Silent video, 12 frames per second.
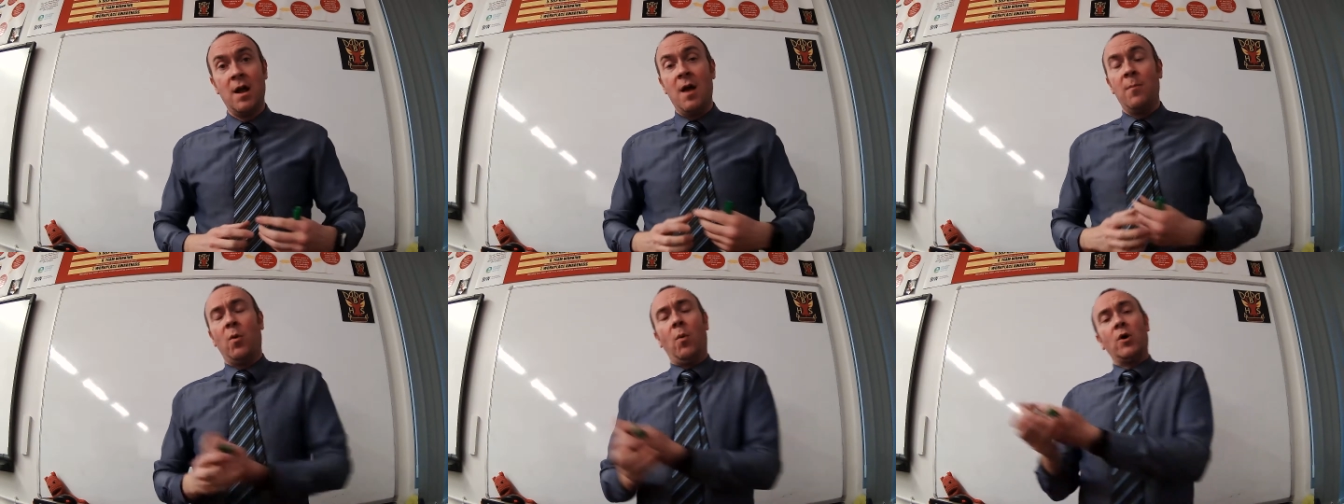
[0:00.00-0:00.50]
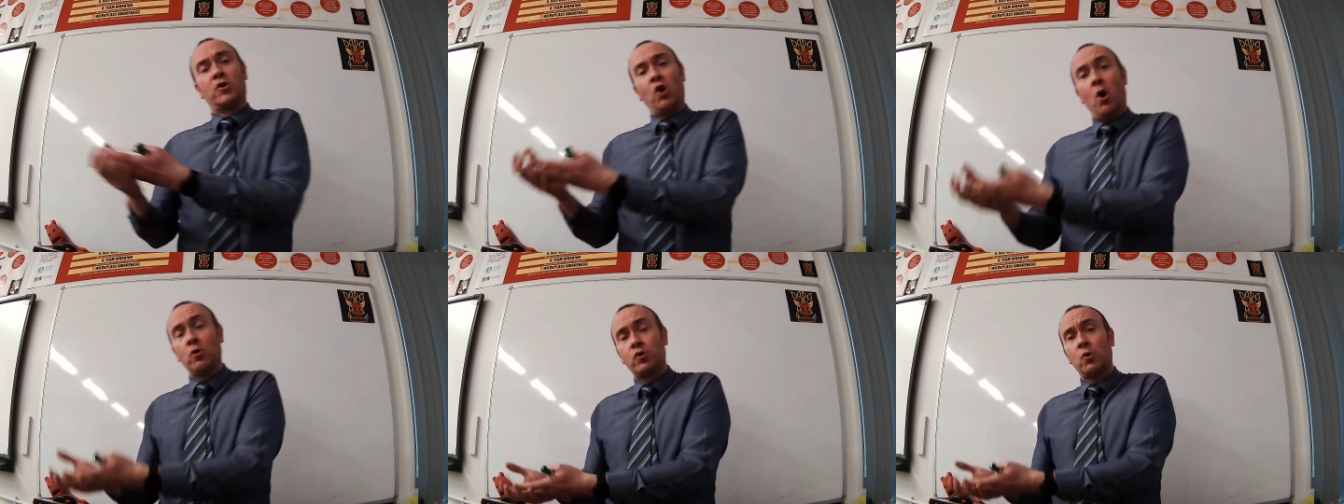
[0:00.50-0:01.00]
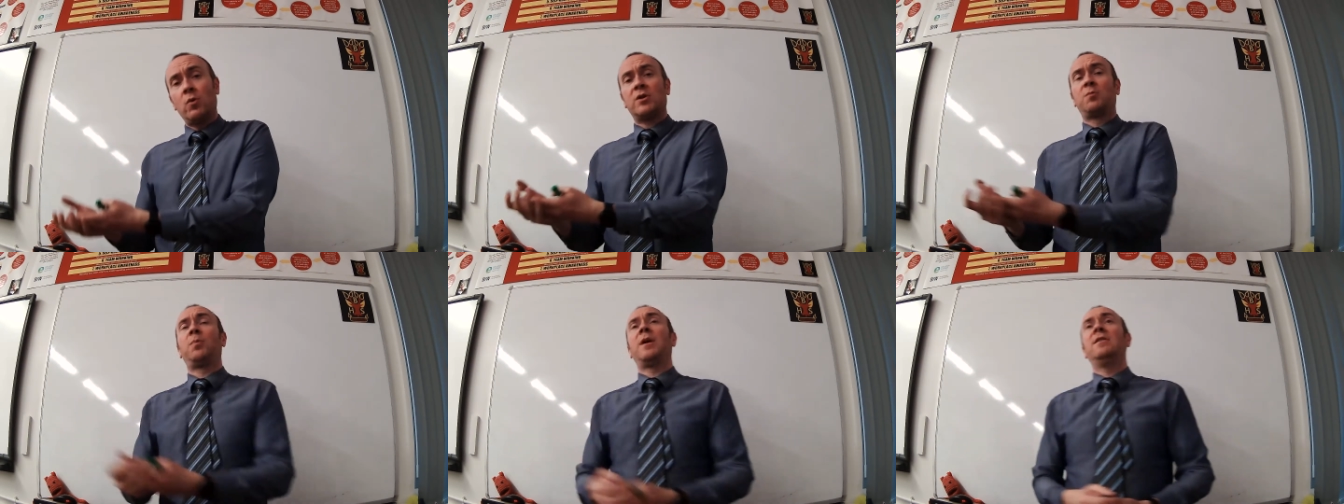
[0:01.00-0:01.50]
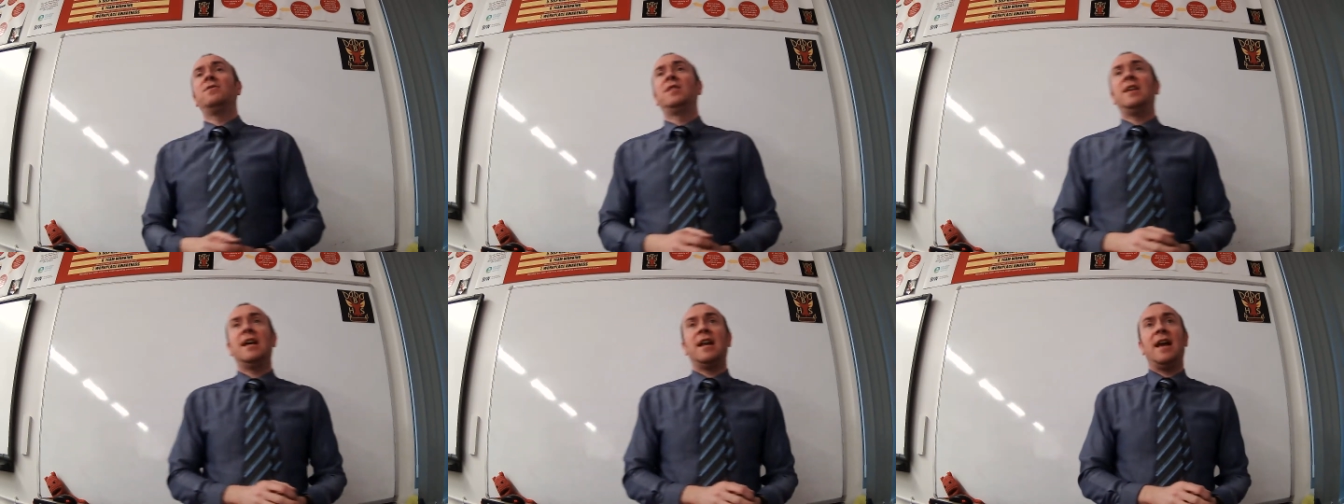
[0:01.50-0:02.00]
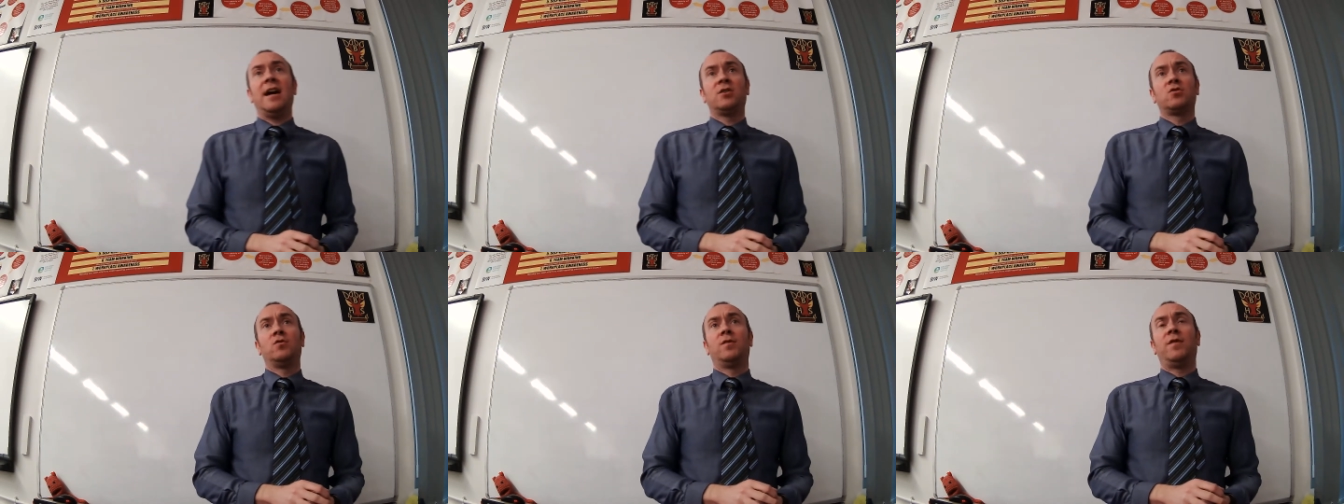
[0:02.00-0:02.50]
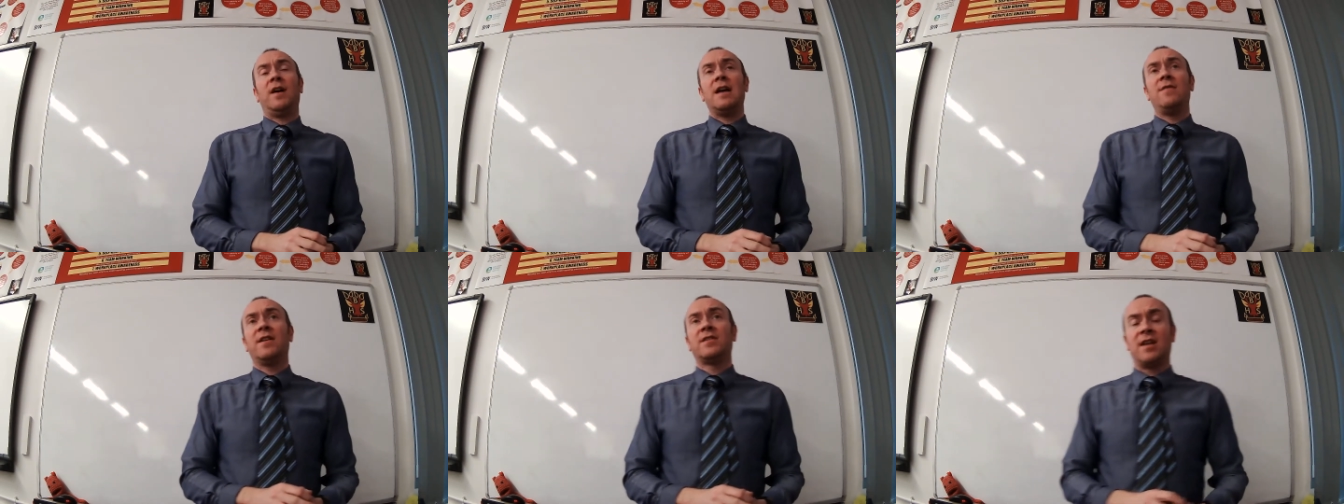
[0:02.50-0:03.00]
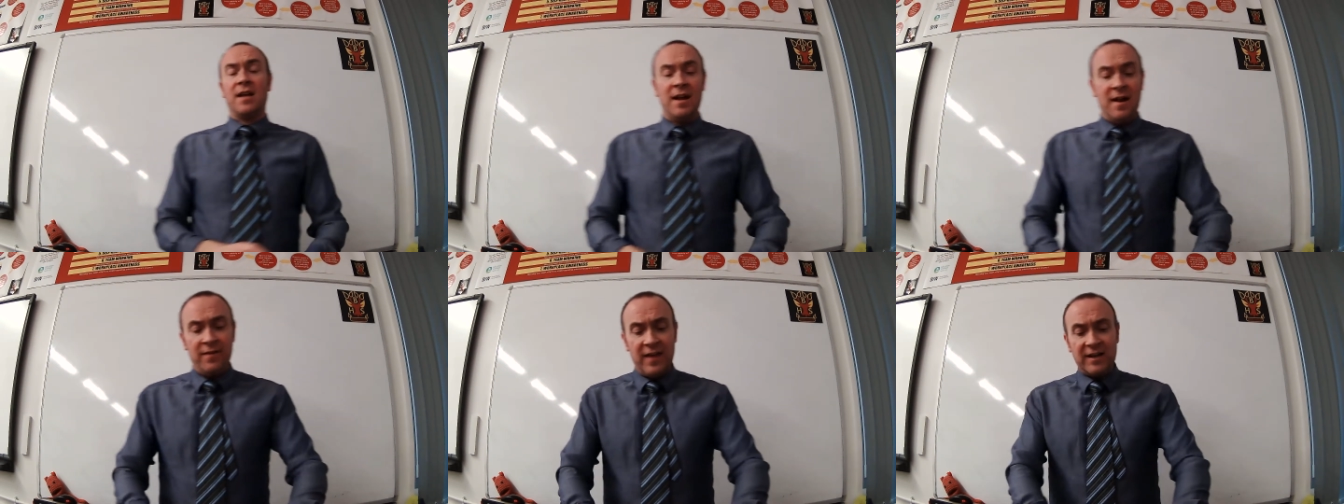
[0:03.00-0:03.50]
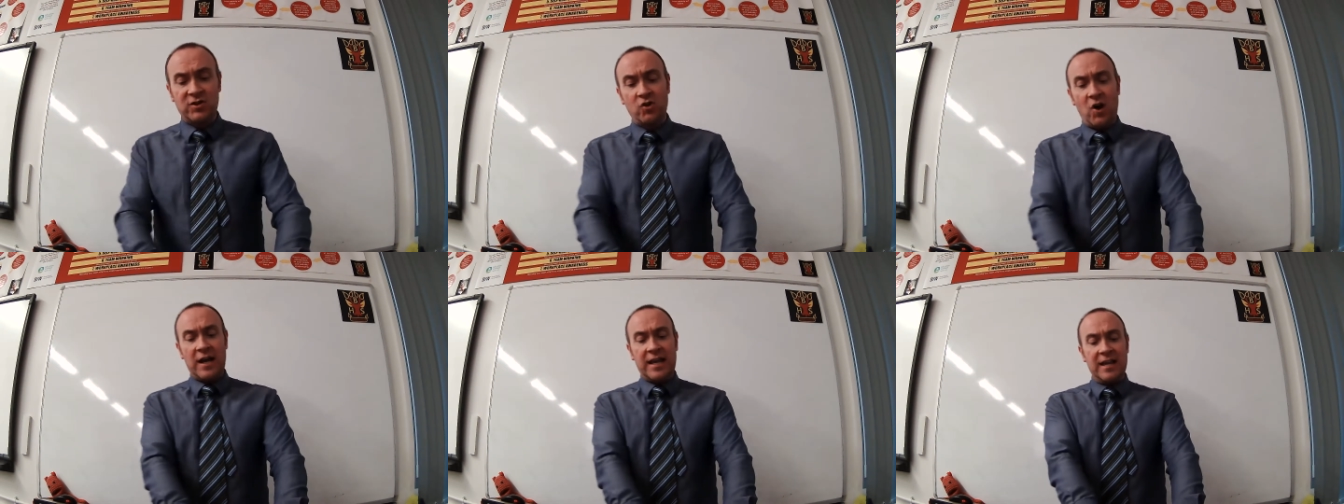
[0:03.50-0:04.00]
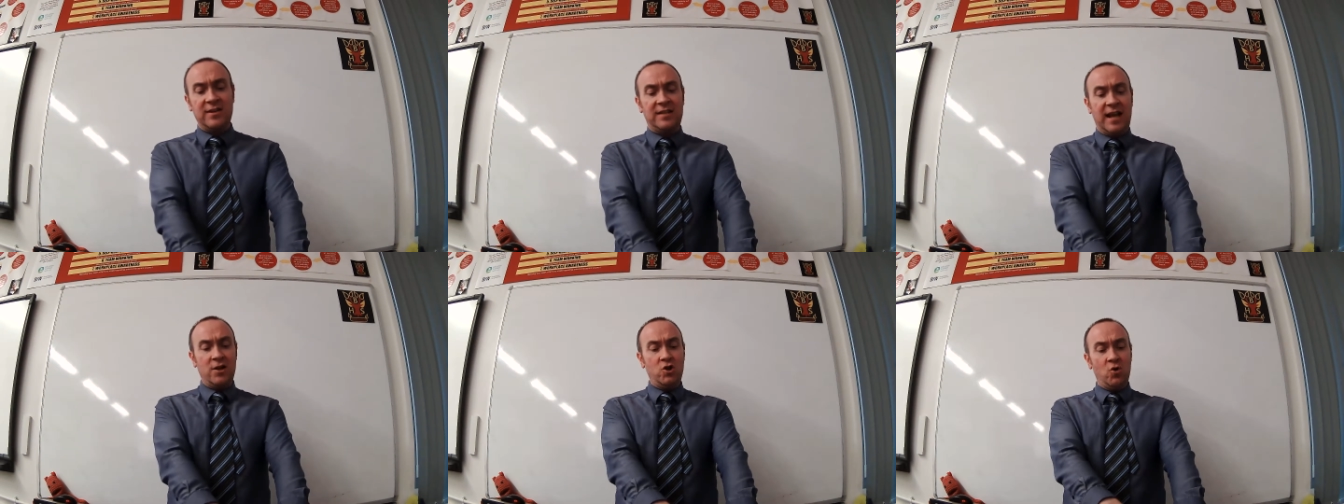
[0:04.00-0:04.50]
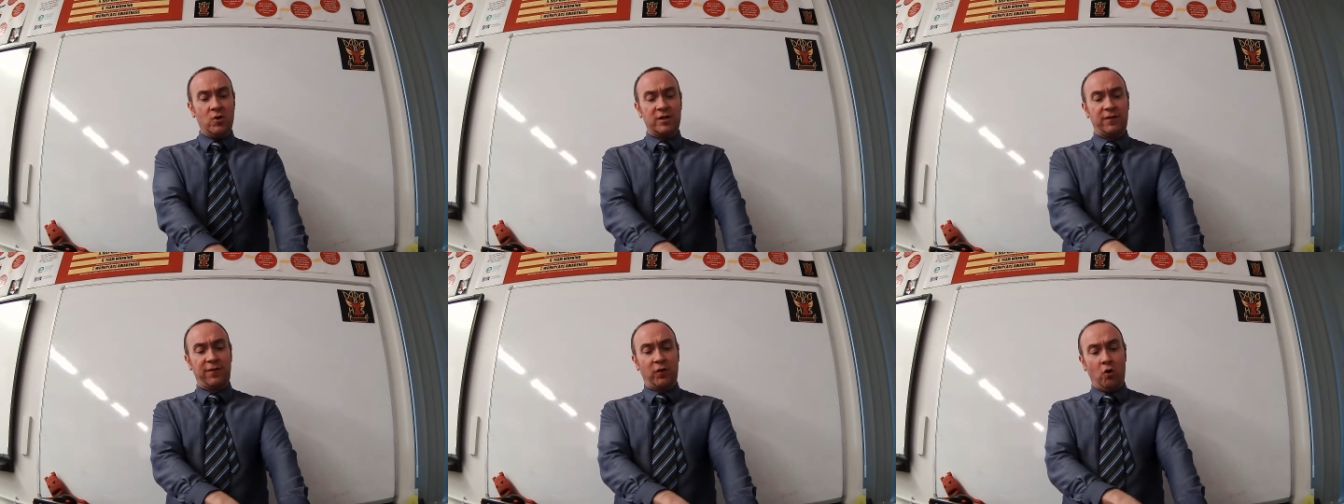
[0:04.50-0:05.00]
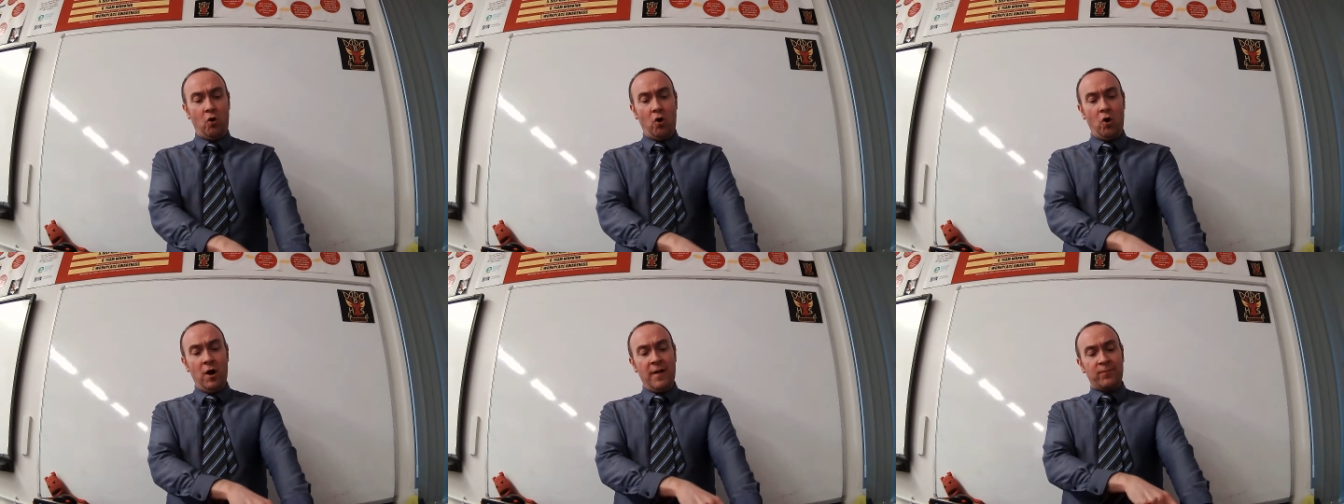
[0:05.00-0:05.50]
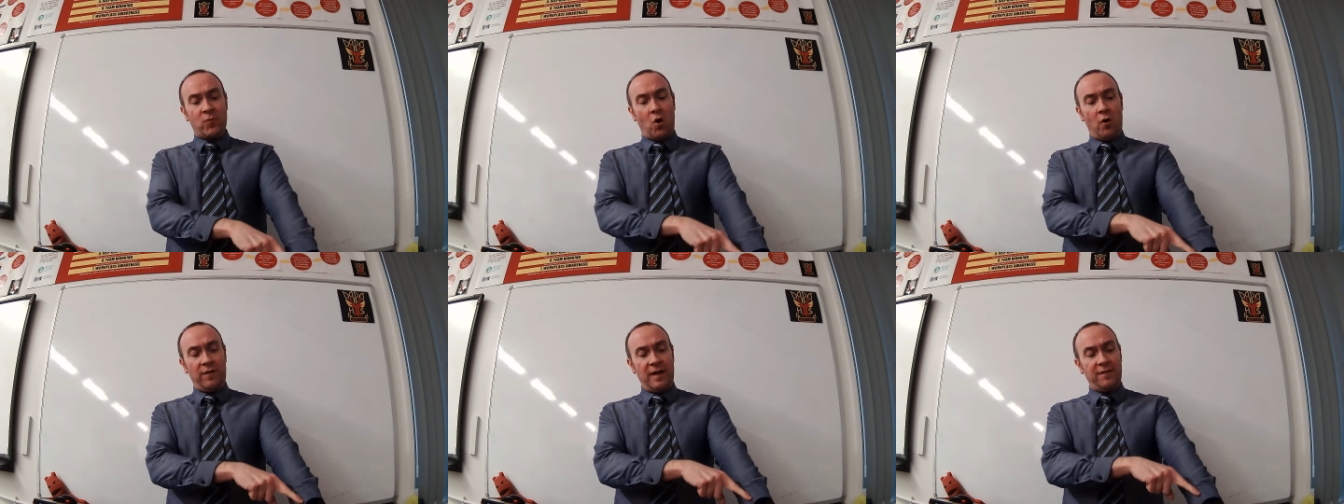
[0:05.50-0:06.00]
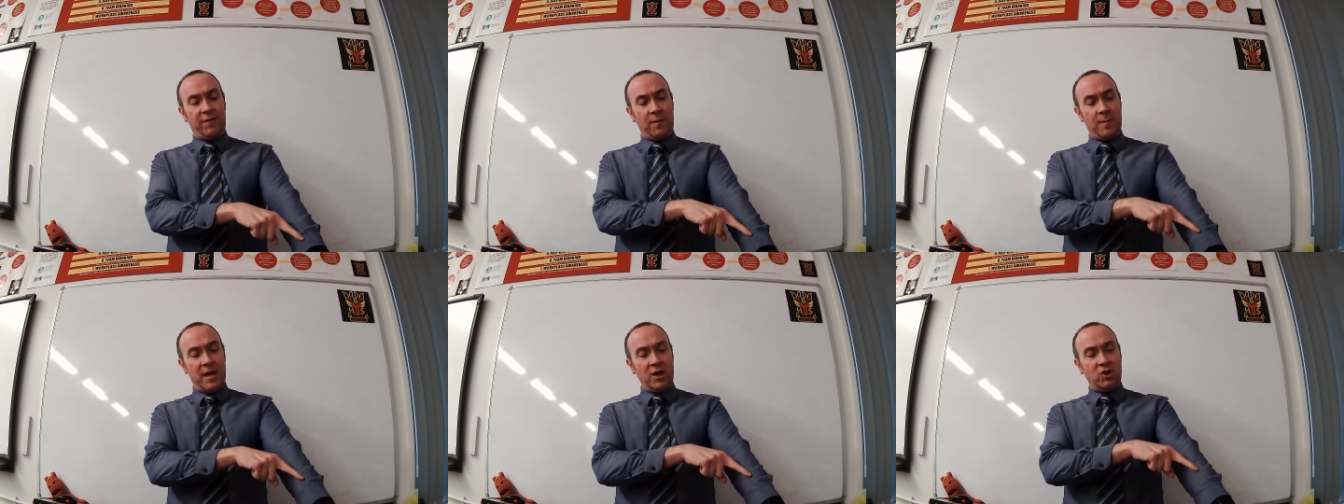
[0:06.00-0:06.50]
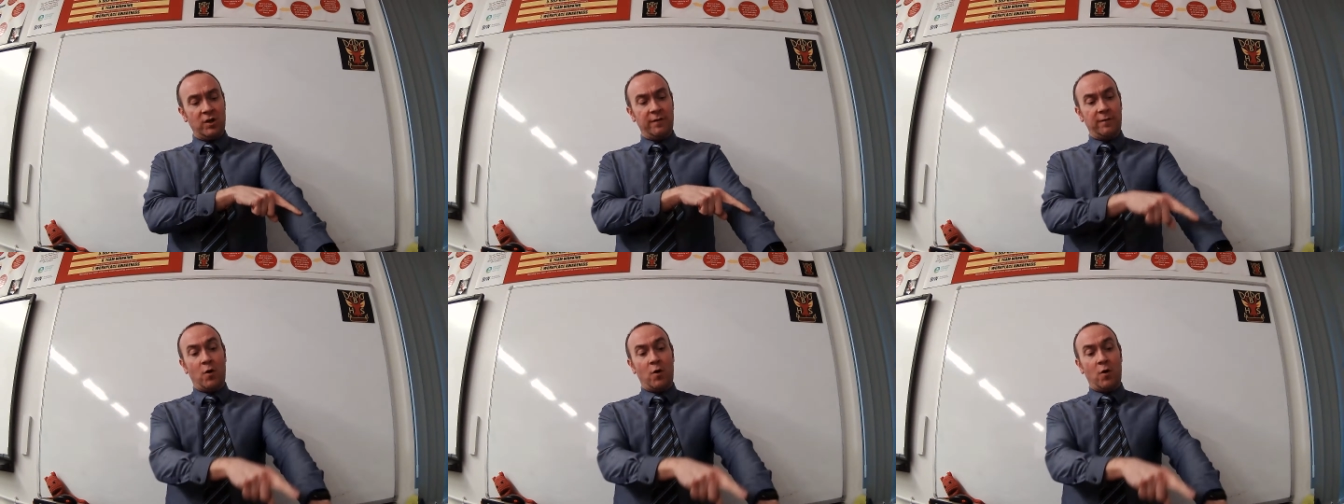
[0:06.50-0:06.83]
But what's also explained to you at National 5 is that that's not a continuous flow of information